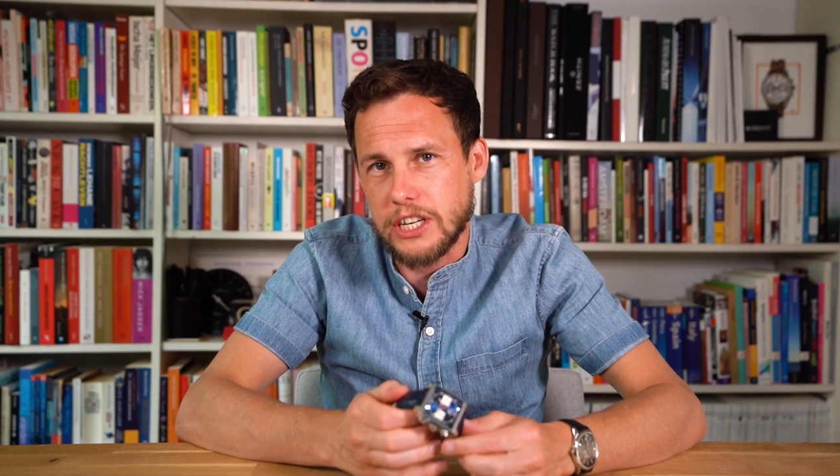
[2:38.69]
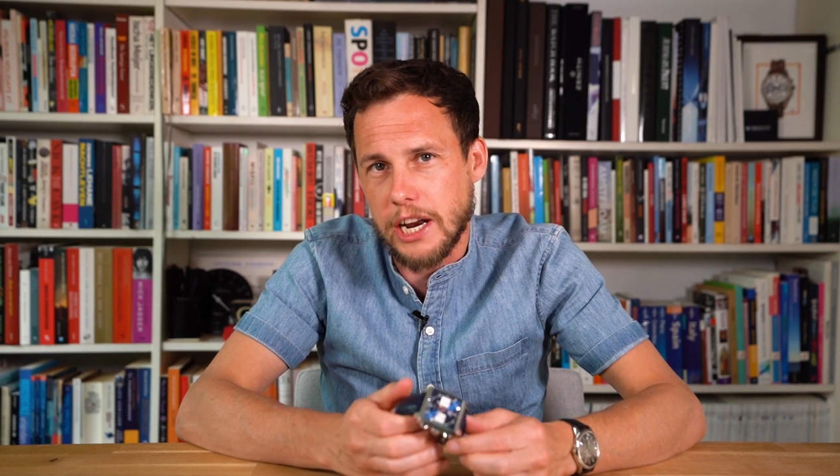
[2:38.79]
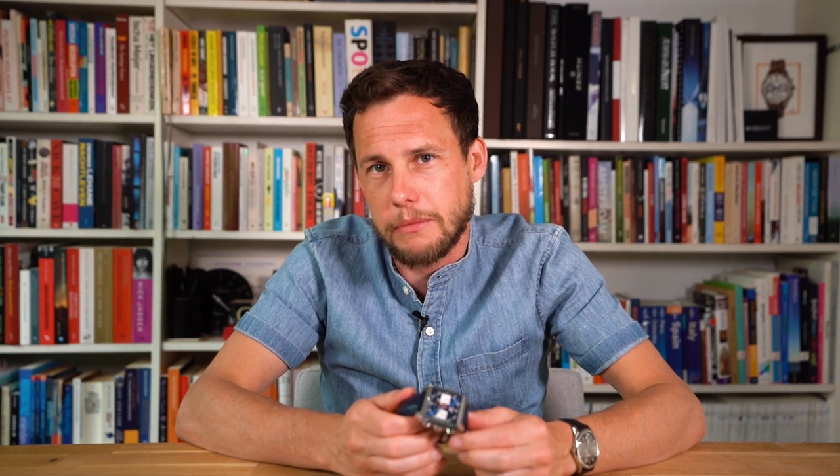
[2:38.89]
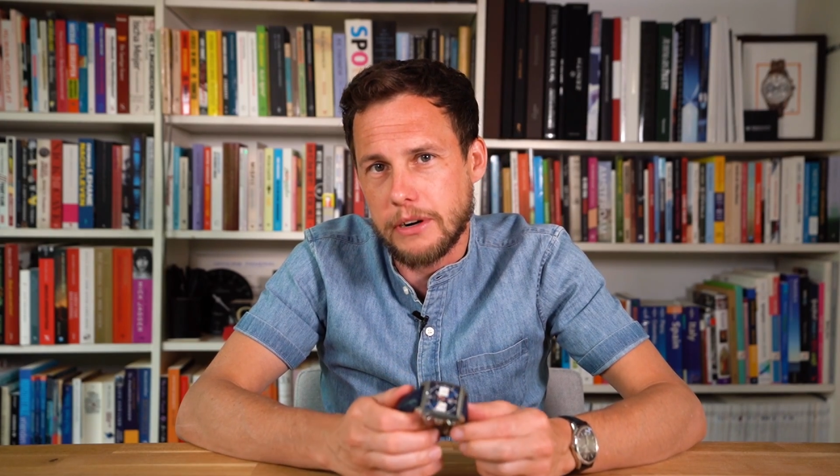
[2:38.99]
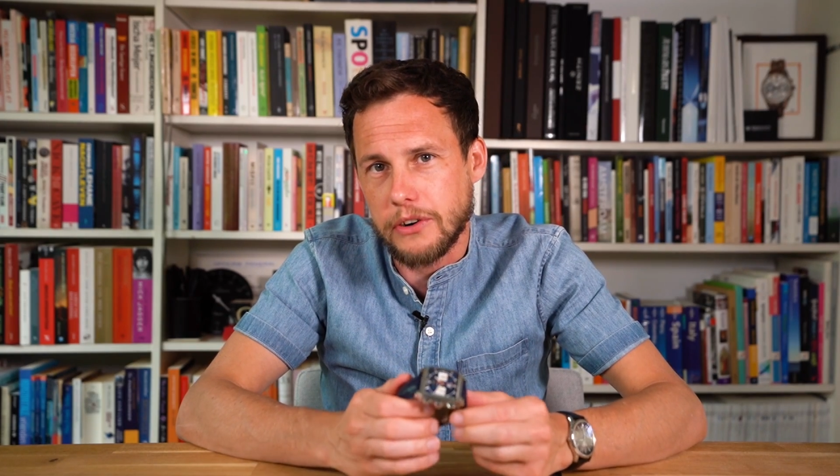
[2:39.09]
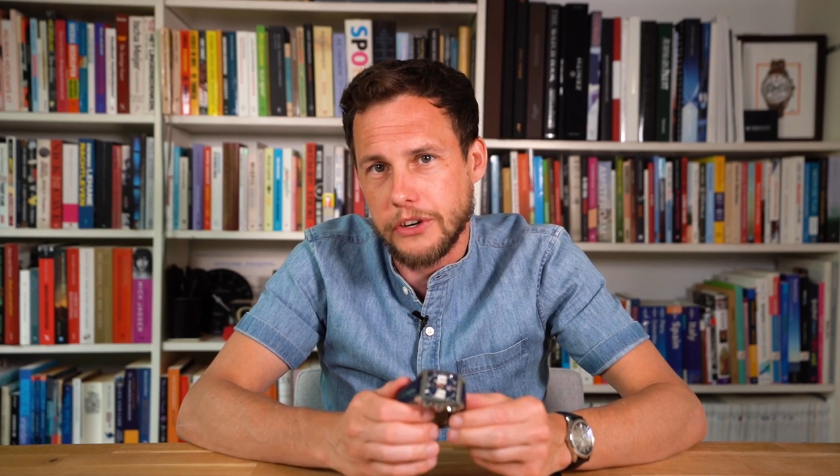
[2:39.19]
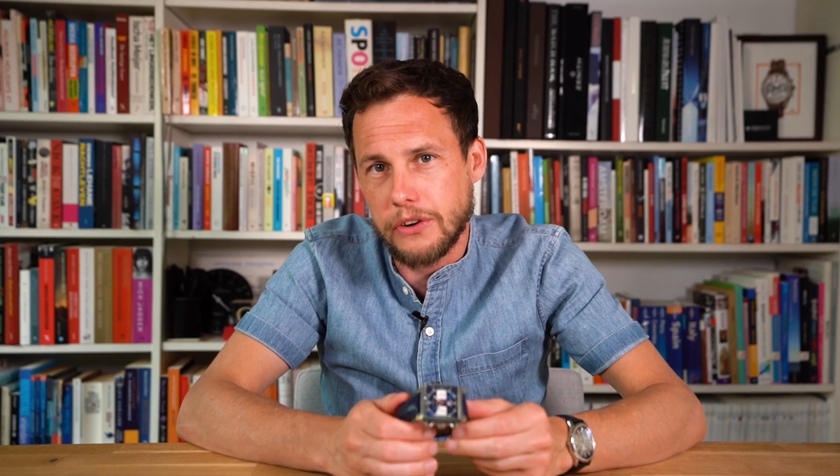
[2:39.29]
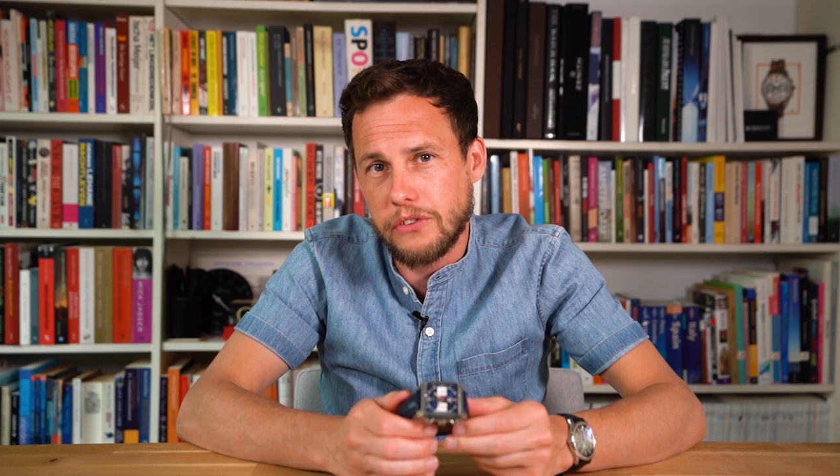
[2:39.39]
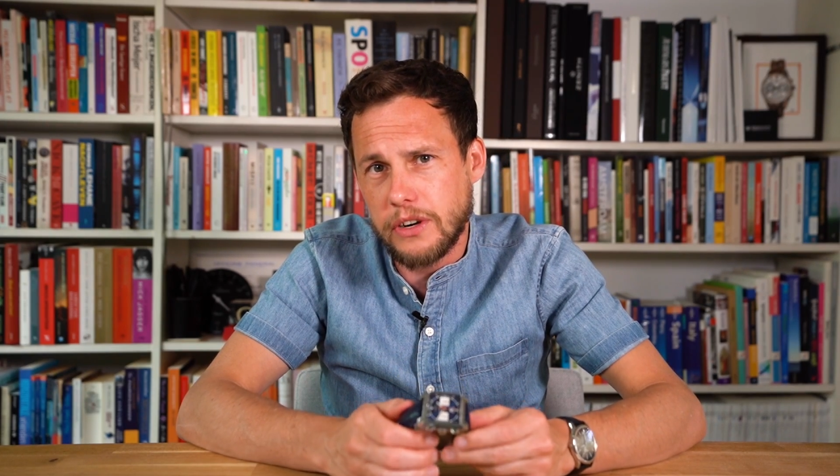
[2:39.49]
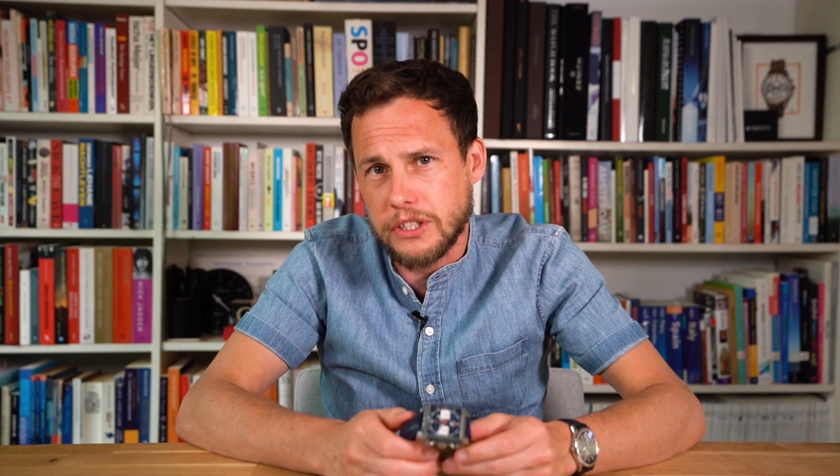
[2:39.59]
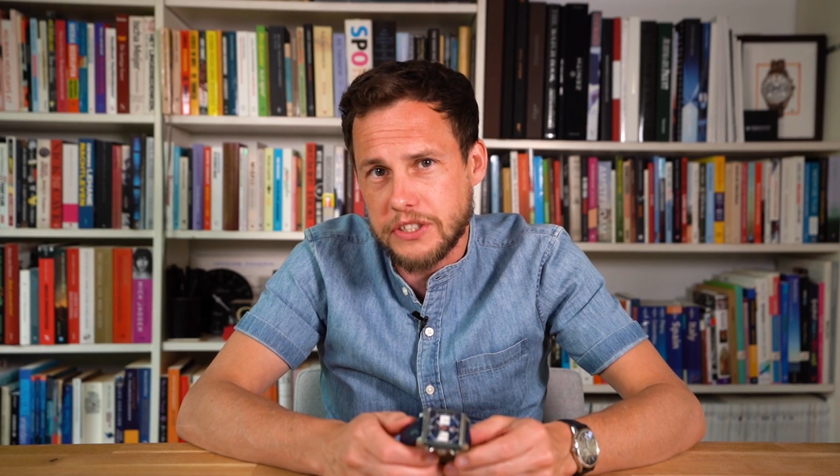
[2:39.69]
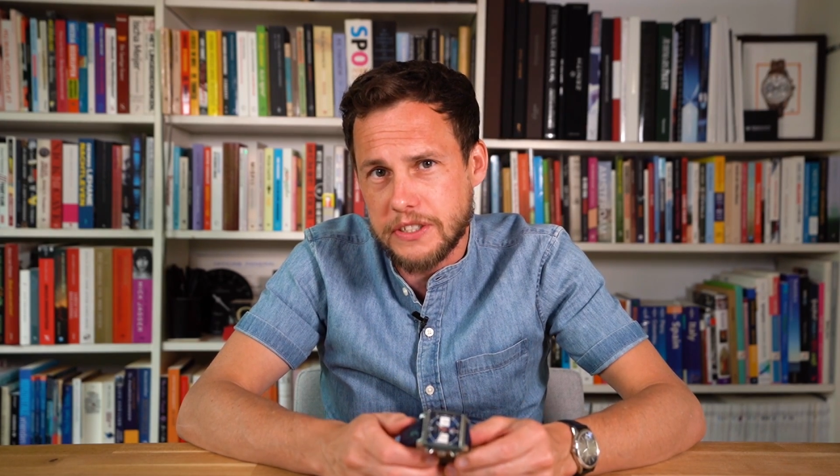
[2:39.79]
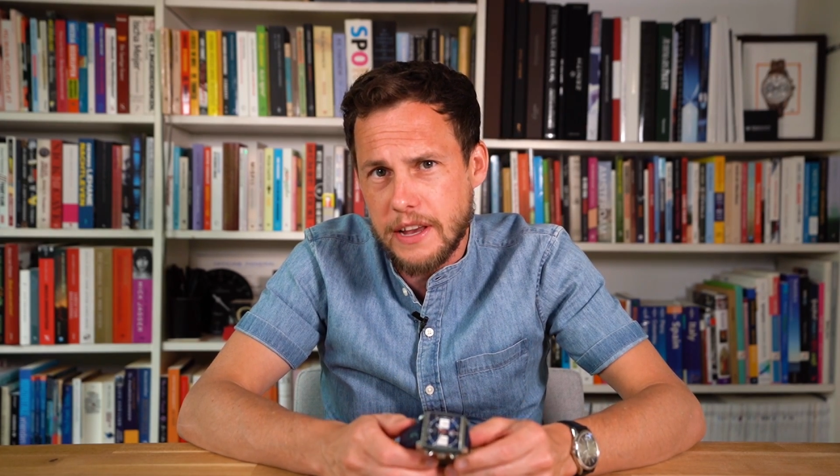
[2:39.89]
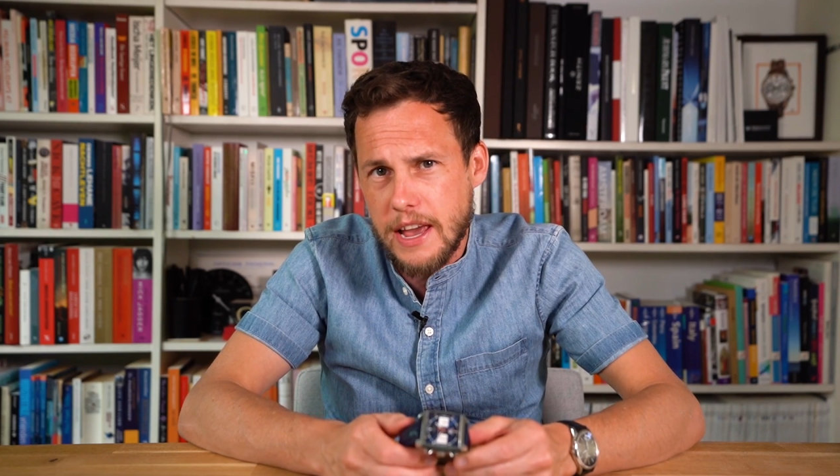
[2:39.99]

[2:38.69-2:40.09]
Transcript: glamour on your wrist.